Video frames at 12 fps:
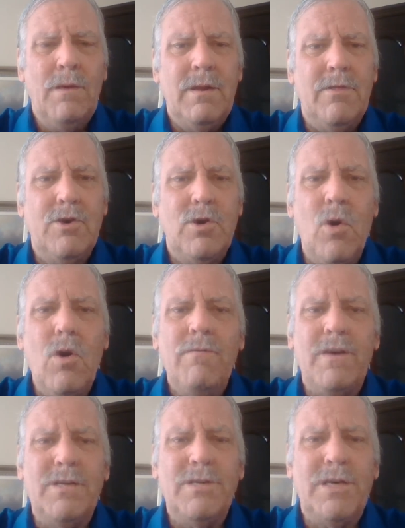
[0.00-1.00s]
Now, the goal
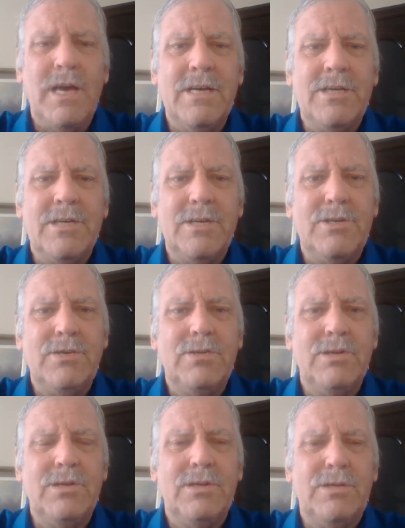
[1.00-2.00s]
of education is
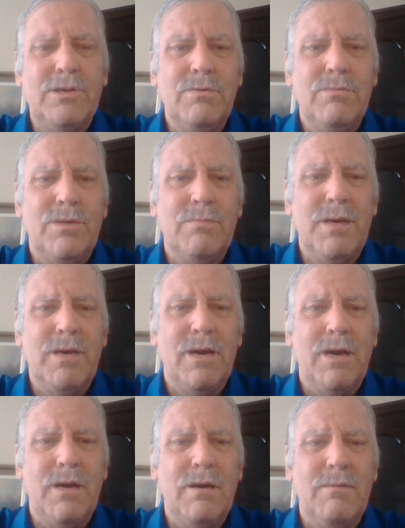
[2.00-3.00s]
usually assumed to be
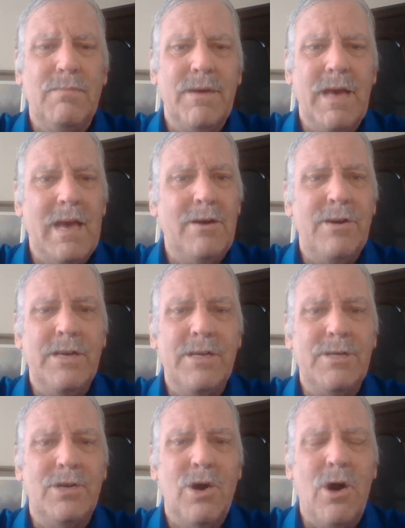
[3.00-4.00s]
entering
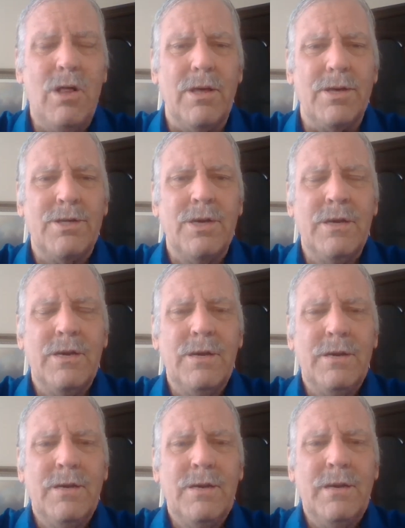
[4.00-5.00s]
into college,
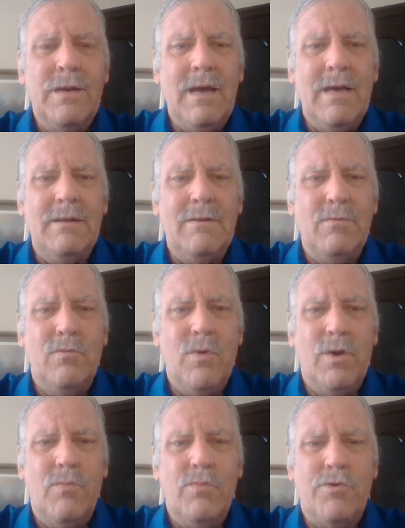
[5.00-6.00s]
and
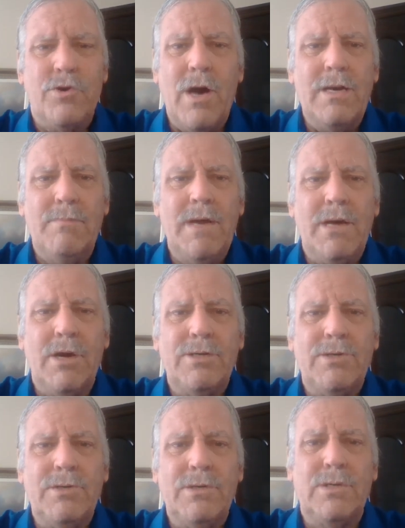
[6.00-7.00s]
we're trying to make our
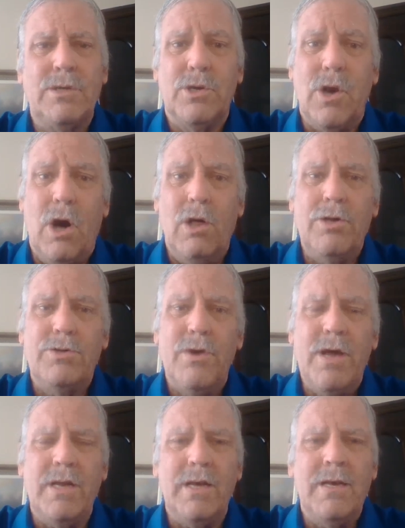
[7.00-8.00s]
students college
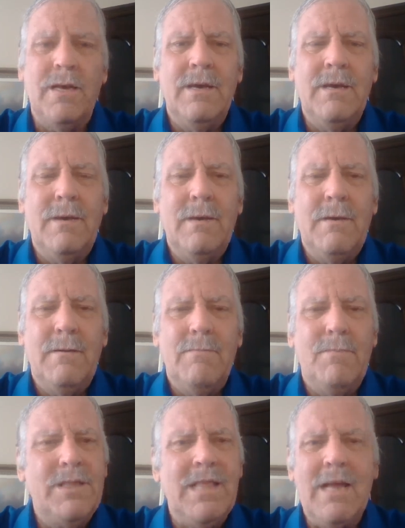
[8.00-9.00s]
ready.
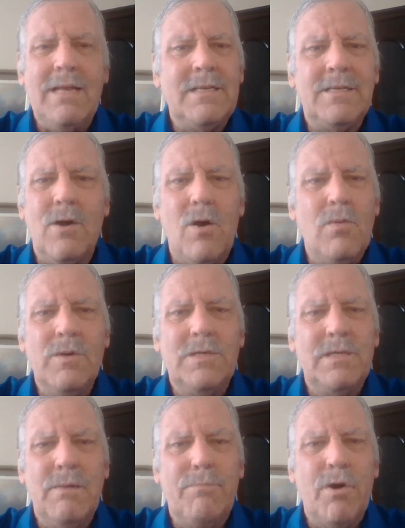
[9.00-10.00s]
But that isn't always
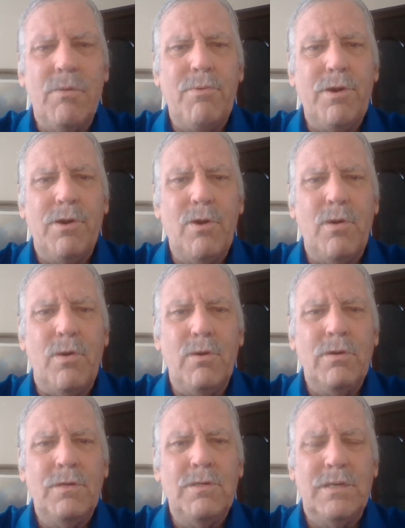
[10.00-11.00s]
the appropriate goal.
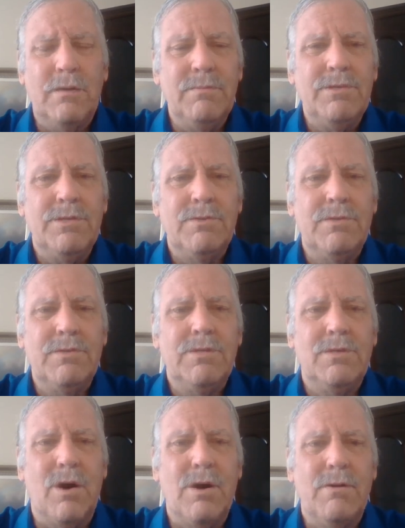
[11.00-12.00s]
Some
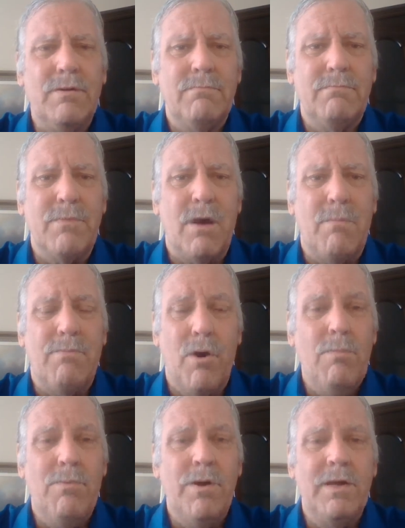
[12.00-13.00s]
students aren't
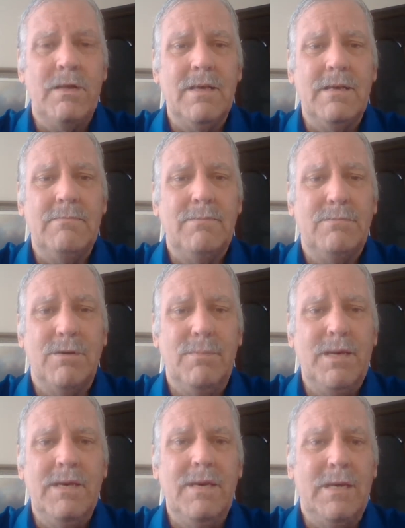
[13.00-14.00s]
appropriately to
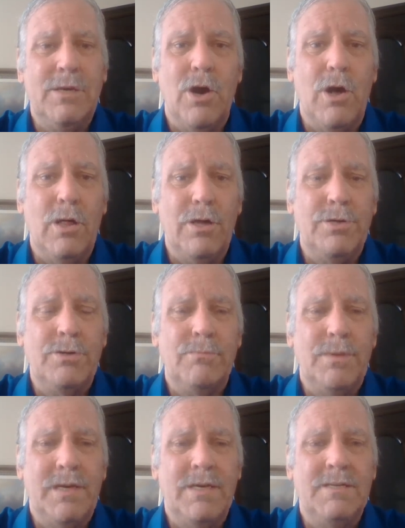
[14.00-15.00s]
be in college
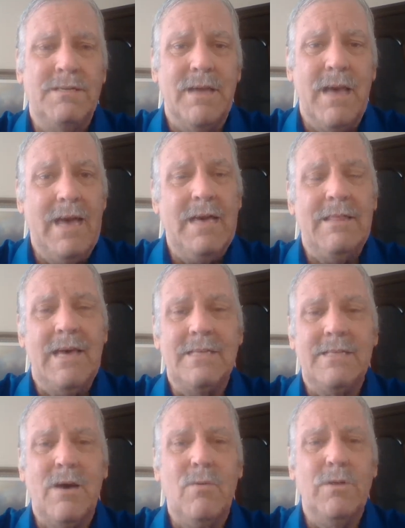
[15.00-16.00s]
because A,
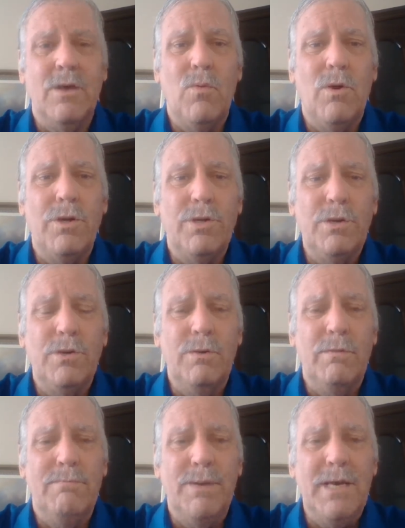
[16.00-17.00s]
that's not what they want to do,
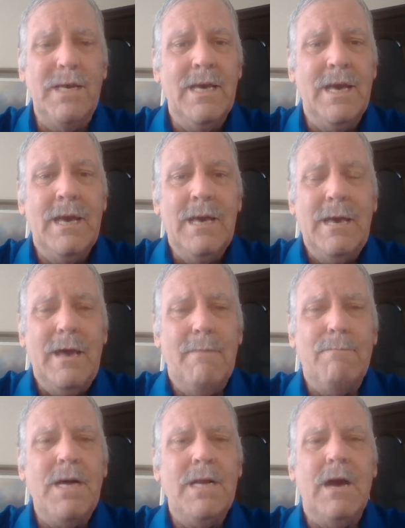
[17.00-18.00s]
and B,
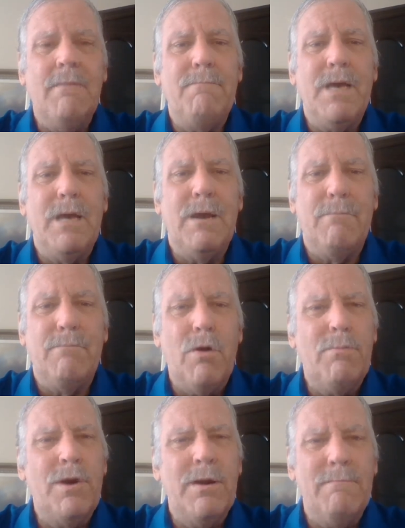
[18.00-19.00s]
it might not be an
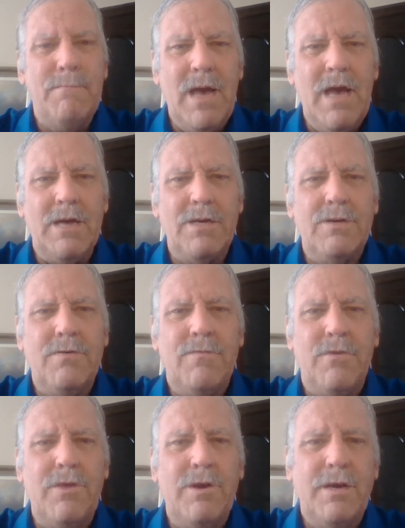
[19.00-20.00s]
appropriate match
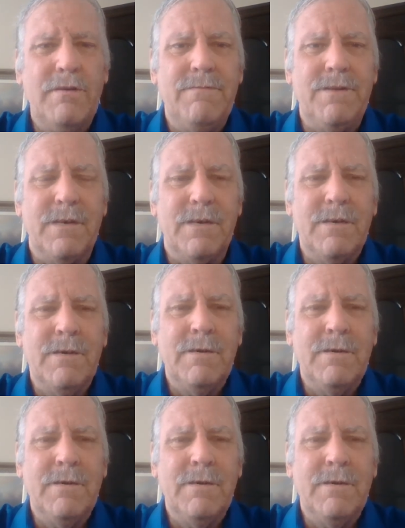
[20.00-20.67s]
for their gifting.